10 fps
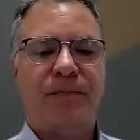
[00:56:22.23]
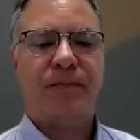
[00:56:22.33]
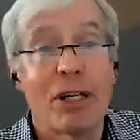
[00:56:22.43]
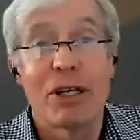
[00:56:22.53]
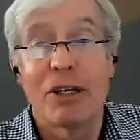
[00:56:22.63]

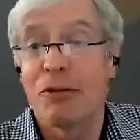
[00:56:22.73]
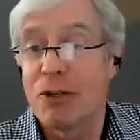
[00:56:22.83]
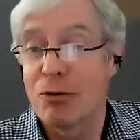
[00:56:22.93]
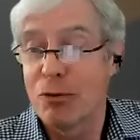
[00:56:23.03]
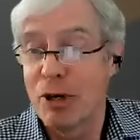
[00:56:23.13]
Well, and if
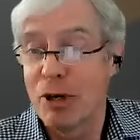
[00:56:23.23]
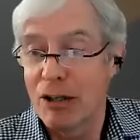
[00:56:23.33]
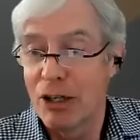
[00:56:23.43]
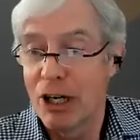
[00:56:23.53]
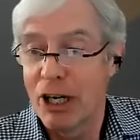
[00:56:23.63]
it's
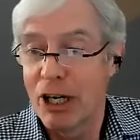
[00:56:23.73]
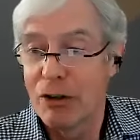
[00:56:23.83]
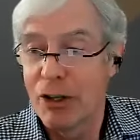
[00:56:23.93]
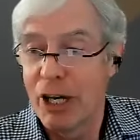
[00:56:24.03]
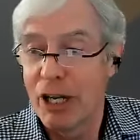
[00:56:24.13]
radically
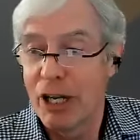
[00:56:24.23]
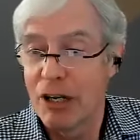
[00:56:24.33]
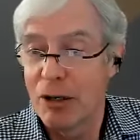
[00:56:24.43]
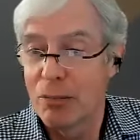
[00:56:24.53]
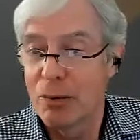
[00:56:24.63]
higher than that,
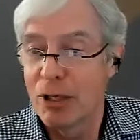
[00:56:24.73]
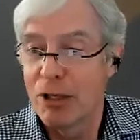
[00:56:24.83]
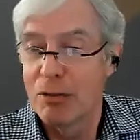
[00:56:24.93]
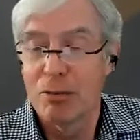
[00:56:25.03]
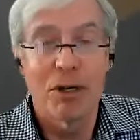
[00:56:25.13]
I'd
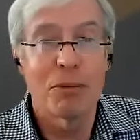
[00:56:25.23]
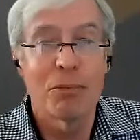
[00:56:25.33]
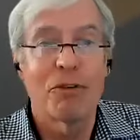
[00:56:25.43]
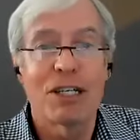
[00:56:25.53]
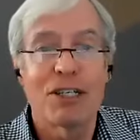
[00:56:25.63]
be
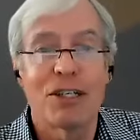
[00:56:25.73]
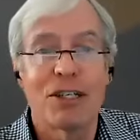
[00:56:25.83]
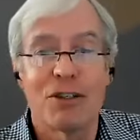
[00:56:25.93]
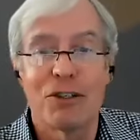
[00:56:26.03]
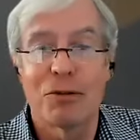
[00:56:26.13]

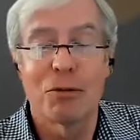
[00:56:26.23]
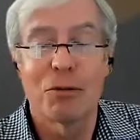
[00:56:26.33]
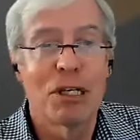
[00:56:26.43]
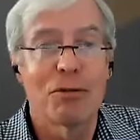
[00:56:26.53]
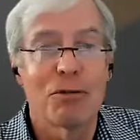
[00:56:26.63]
fascinated to
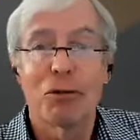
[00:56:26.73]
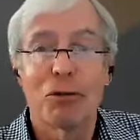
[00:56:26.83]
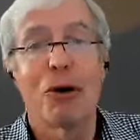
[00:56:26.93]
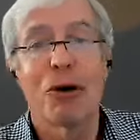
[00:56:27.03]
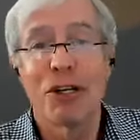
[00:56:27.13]
learn
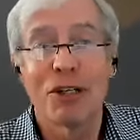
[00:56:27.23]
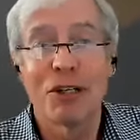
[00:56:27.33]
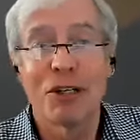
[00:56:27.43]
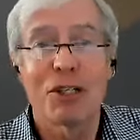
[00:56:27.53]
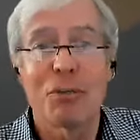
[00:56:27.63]
more
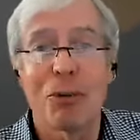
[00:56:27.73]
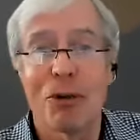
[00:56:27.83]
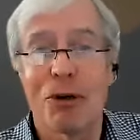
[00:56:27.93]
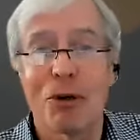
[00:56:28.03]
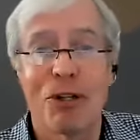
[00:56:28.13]
and
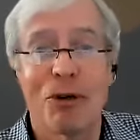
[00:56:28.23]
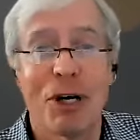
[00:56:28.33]
explore with you